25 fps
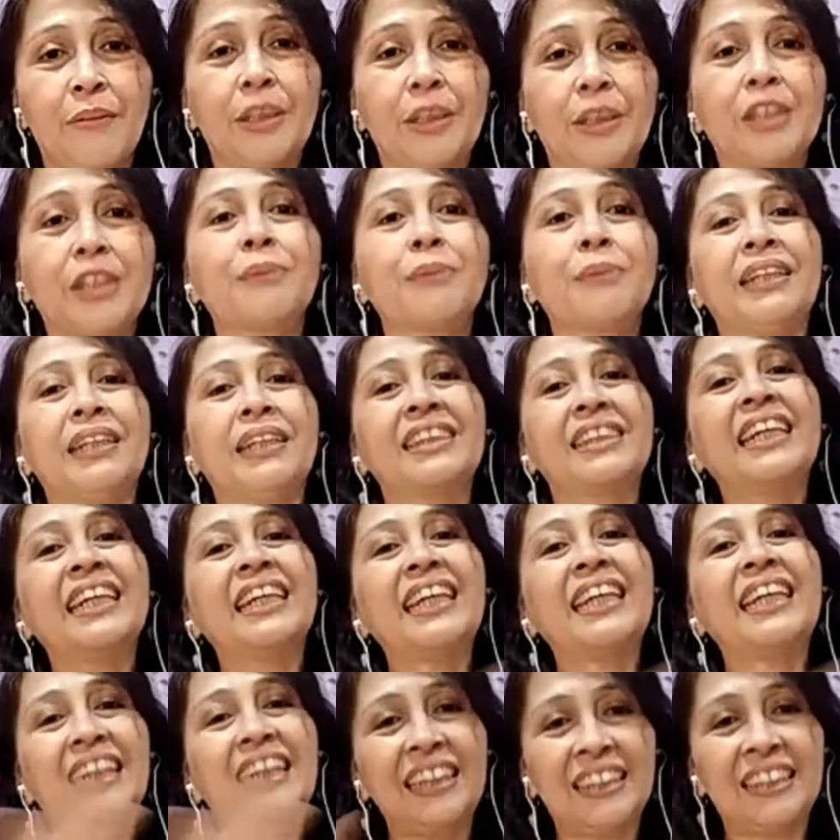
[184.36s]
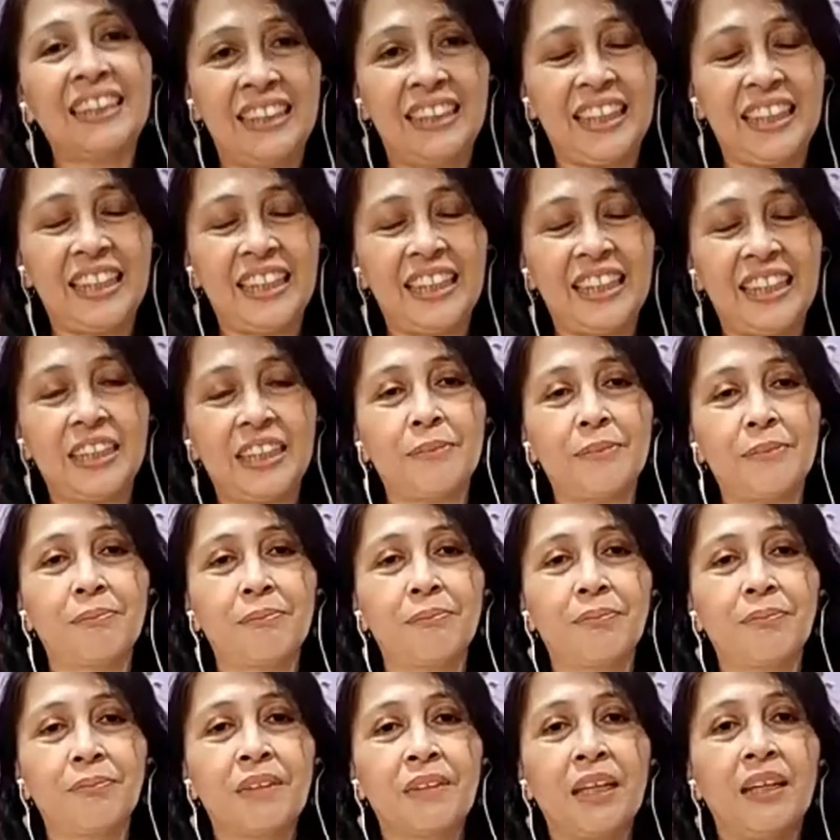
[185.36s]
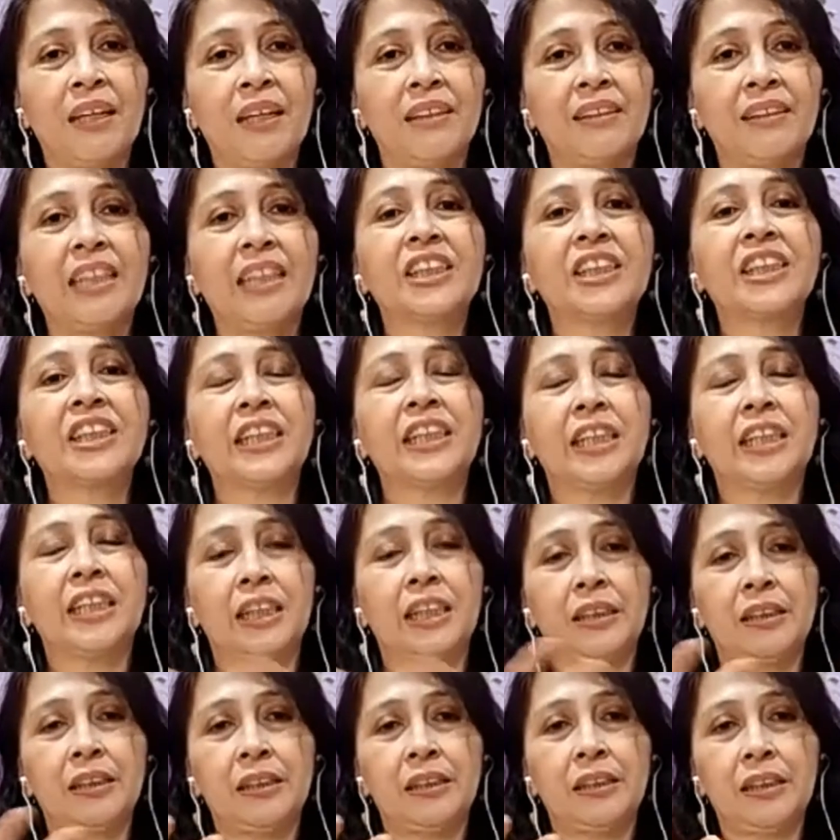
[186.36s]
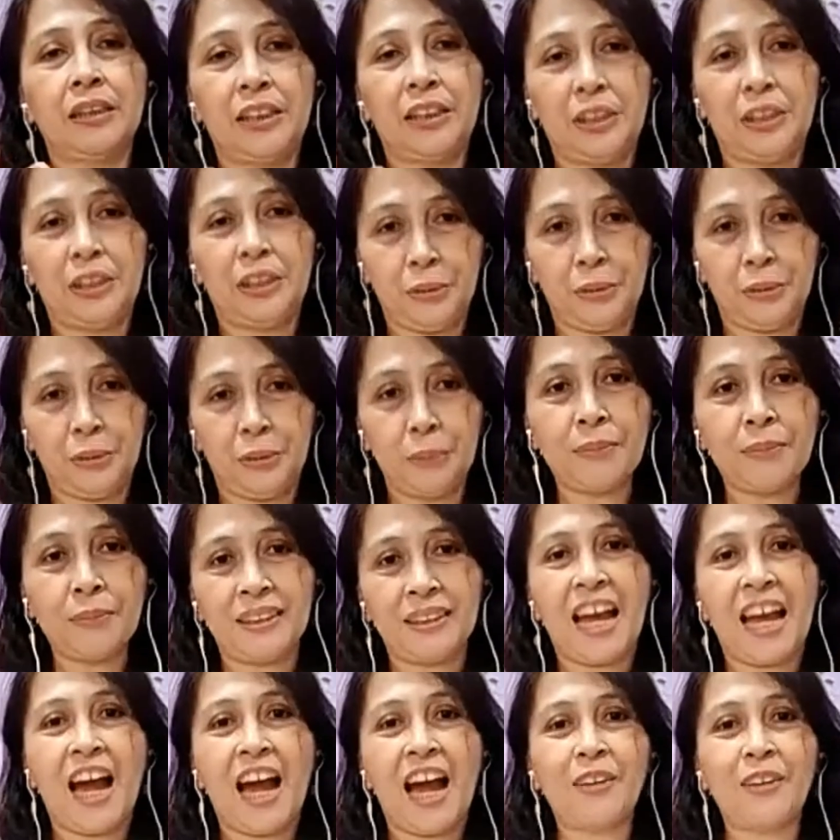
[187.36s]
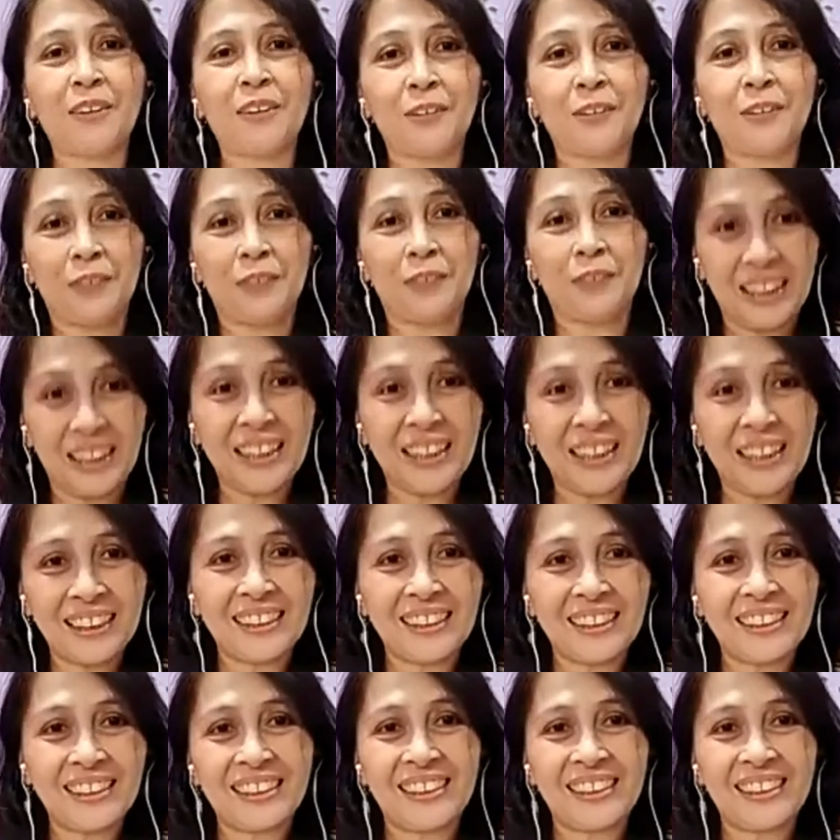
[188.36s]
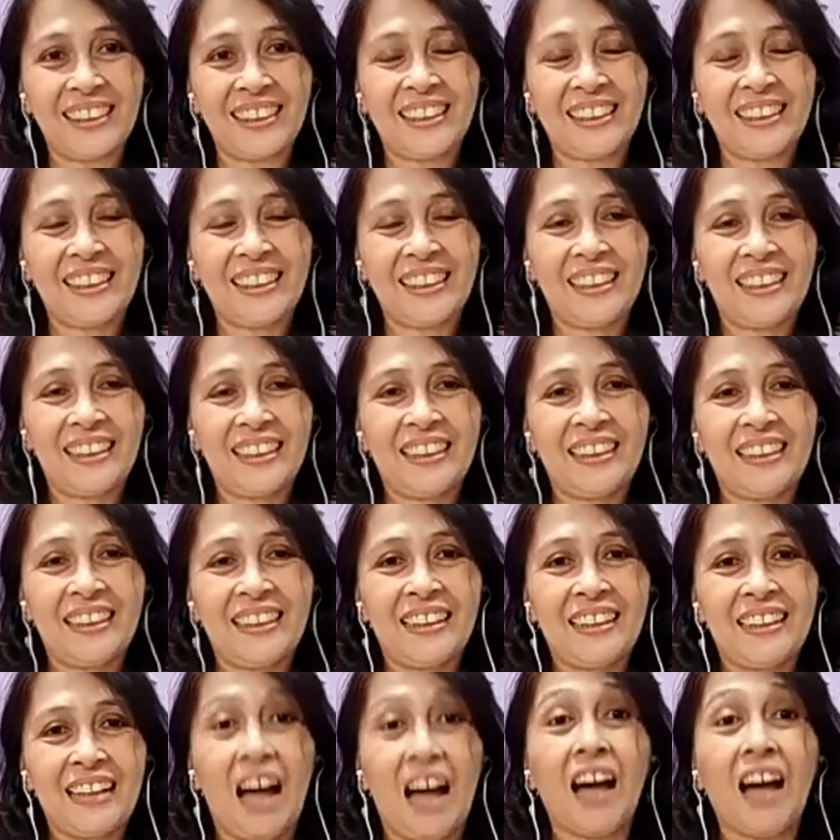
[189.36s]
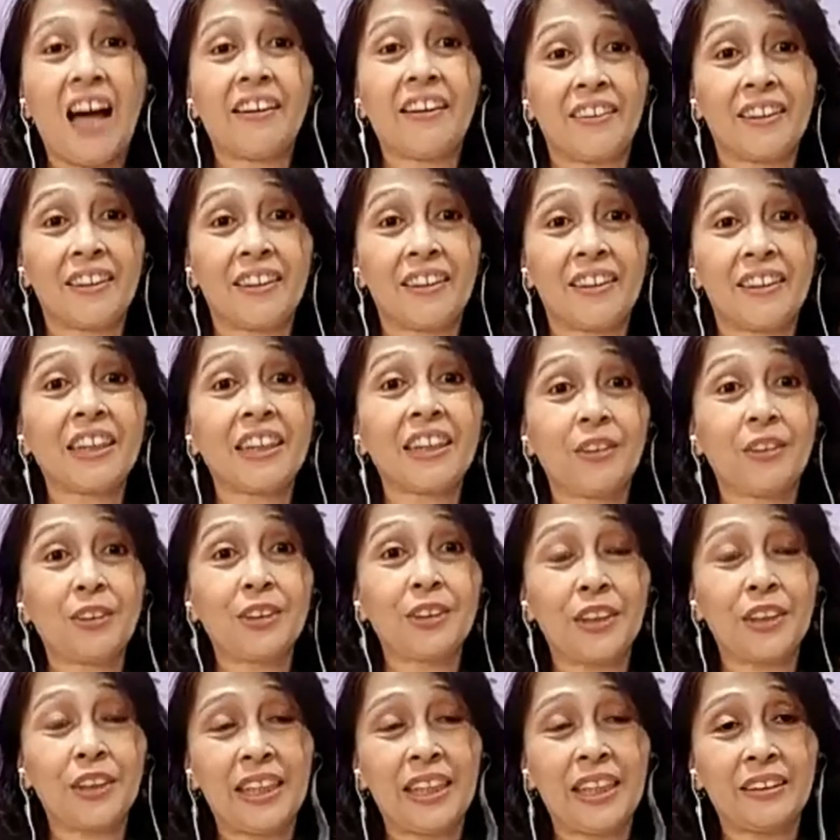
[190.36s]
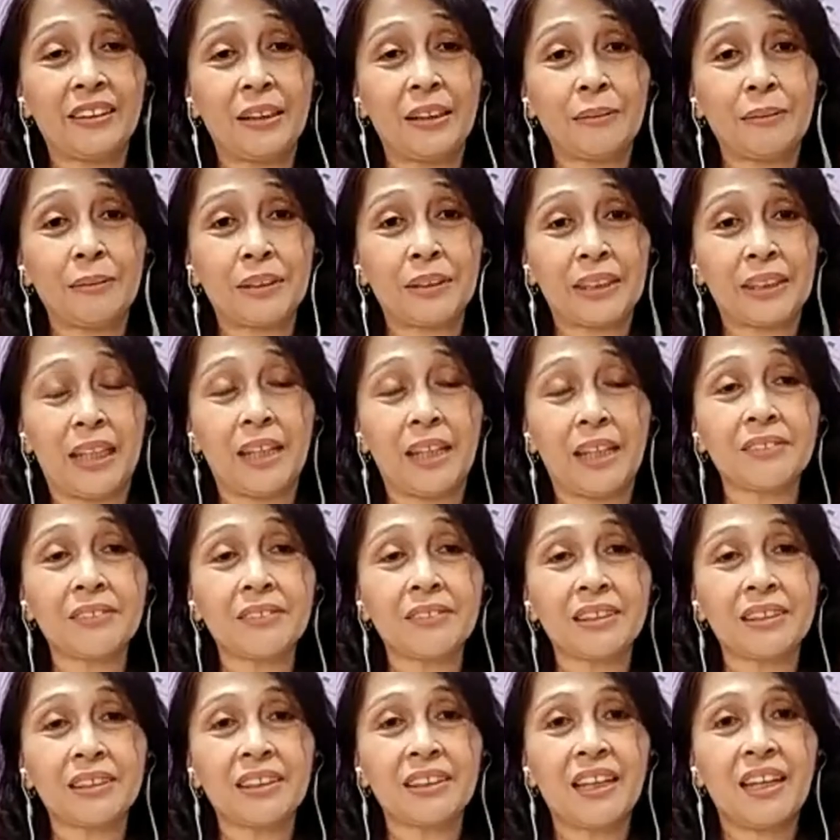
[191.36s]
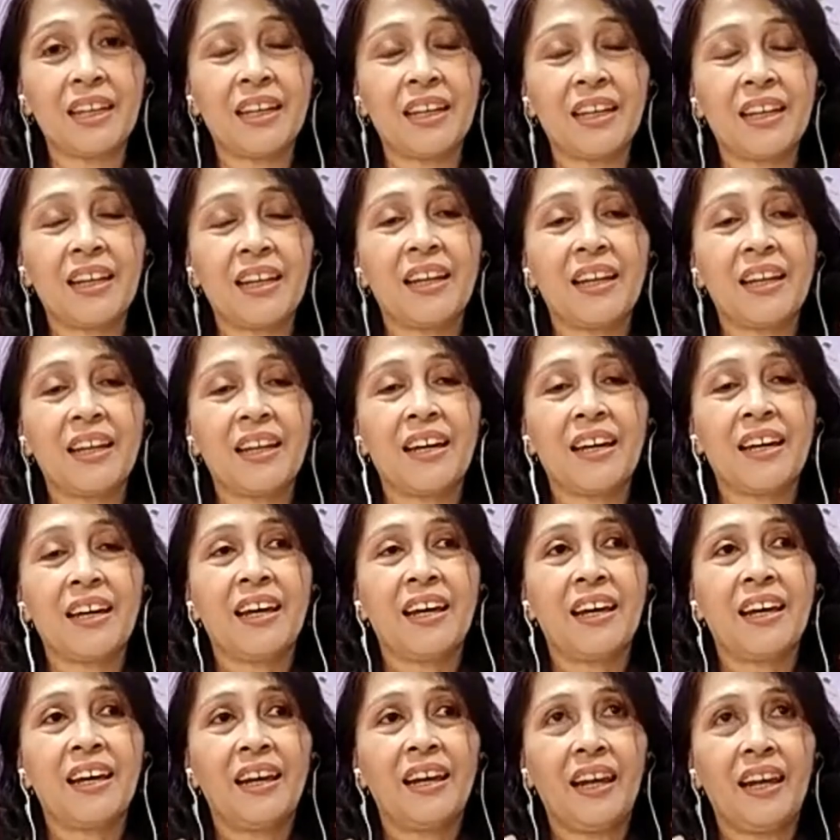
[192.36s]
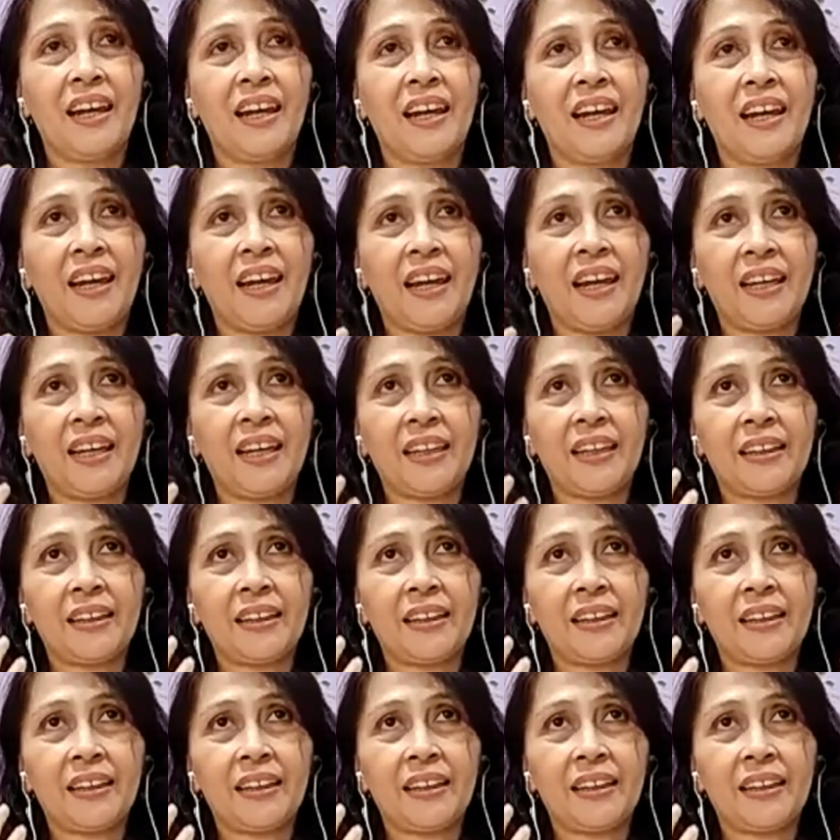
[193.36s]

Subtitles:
which means healing, teaching human how to heal others and also heal themselves. And